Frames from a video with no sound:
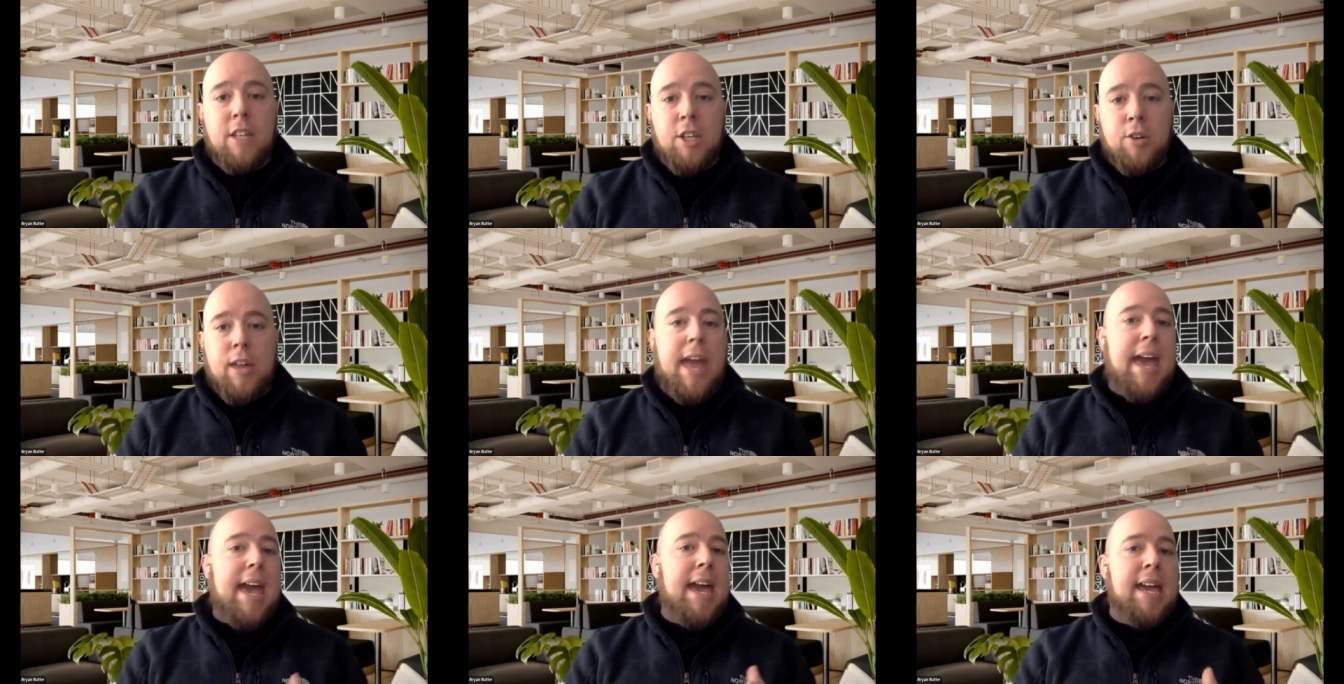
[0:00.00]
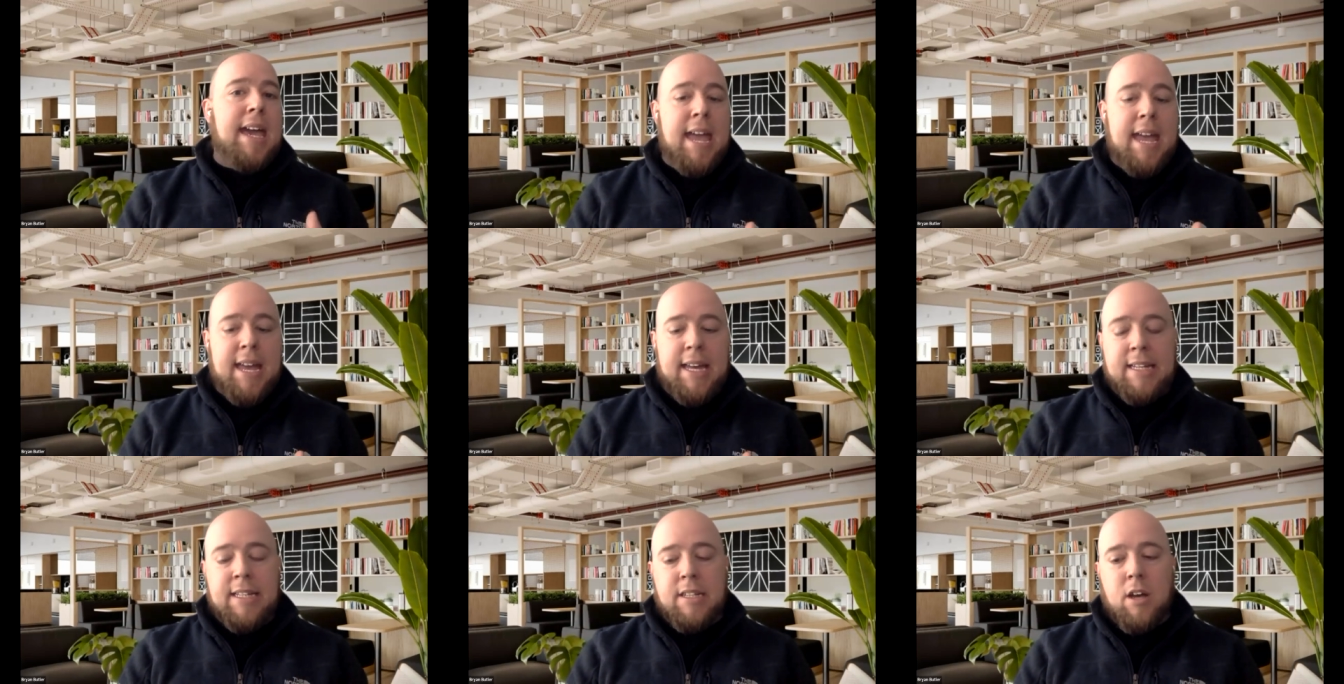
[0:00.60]
And thanks to the
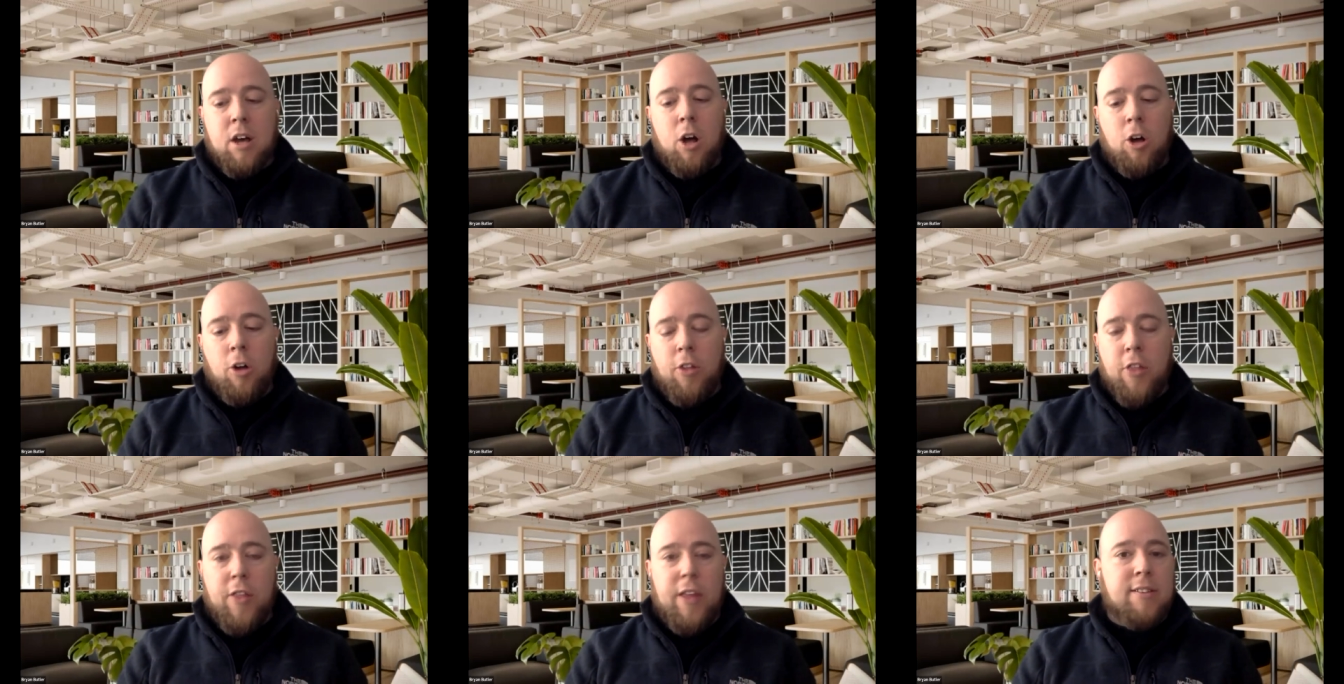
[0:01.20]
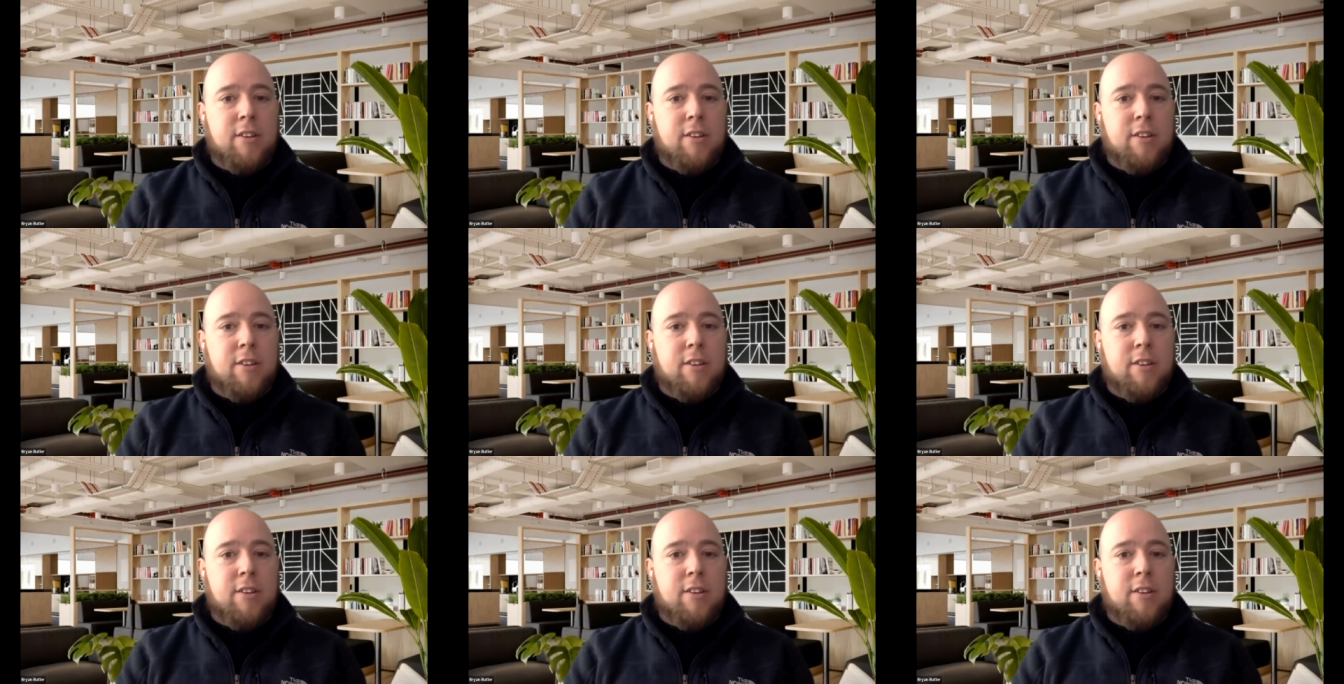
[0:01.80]
UK and